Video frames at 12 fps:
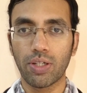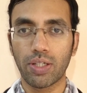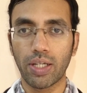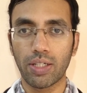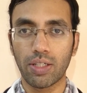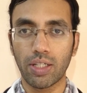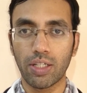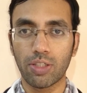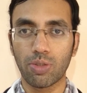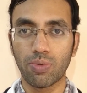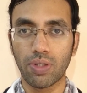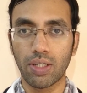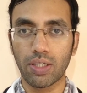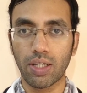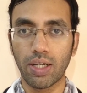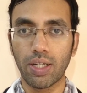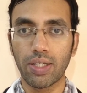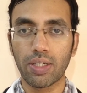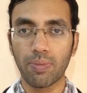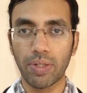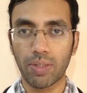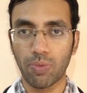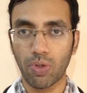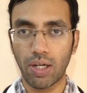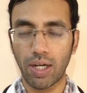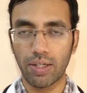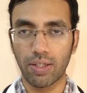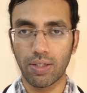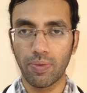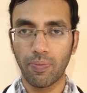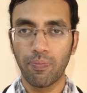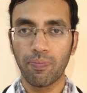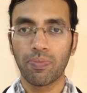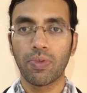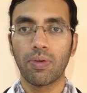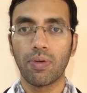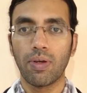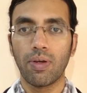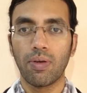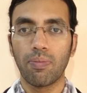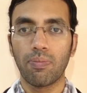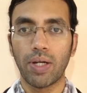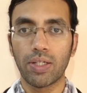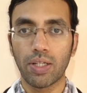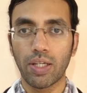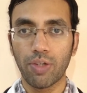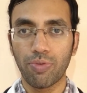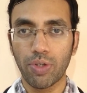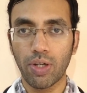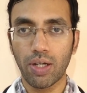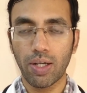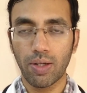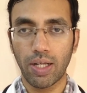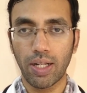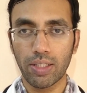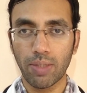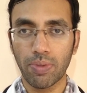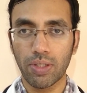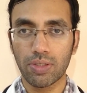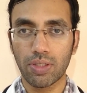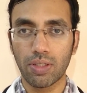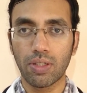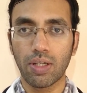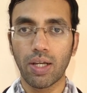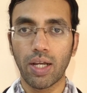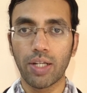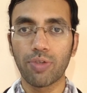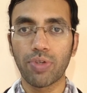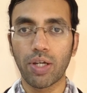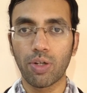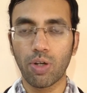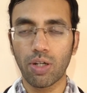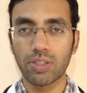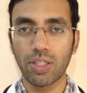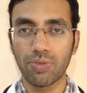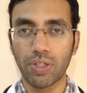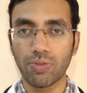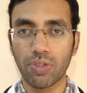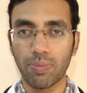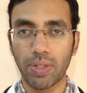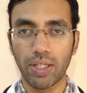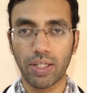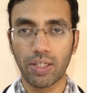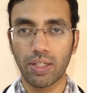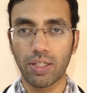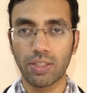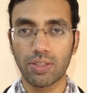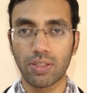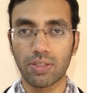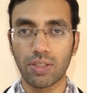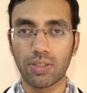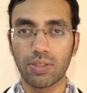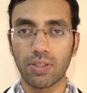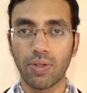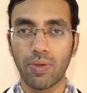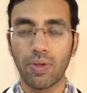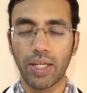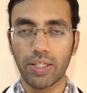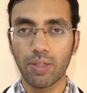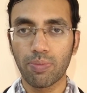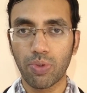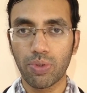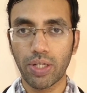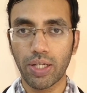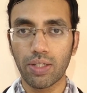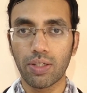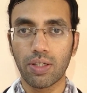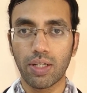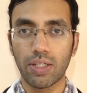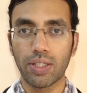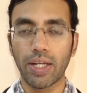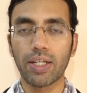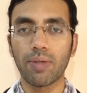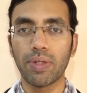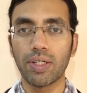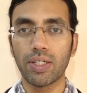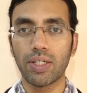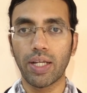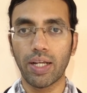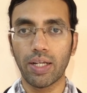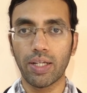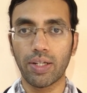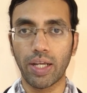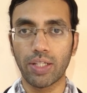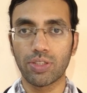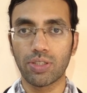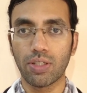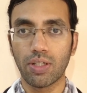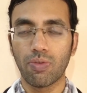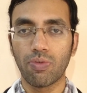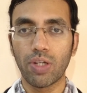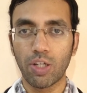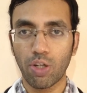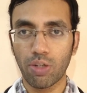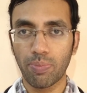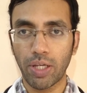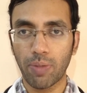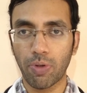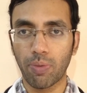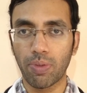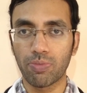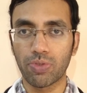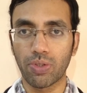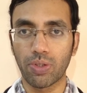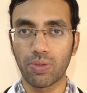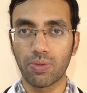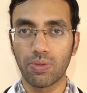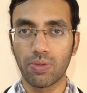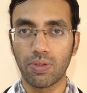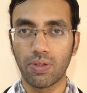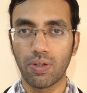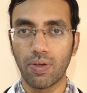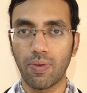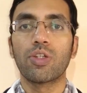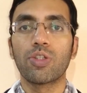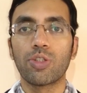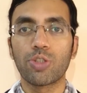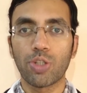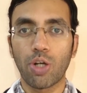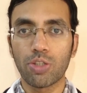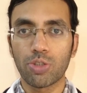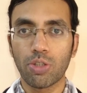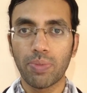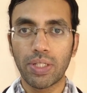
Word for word: your kidney to work a little bit more harder. But if you are a healthy person and if you are not suffering from any kidney diseases, taking protein in the recommended daily range will not be a problem for you. You should also